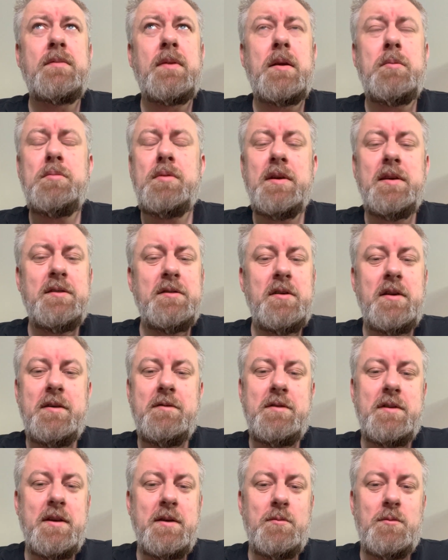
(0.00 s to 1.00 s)
police don't
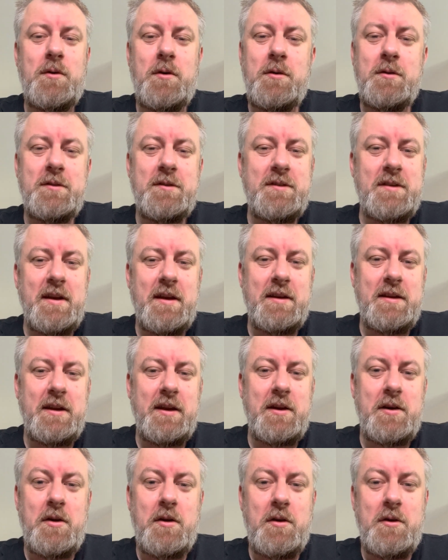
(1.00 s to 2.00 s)
even need warrants to enter
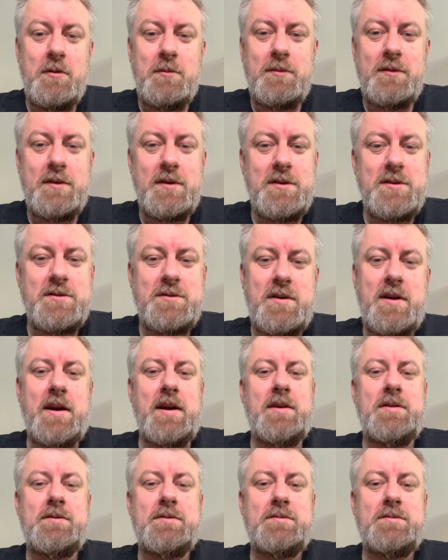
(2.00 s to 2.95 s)
your homes in Australia.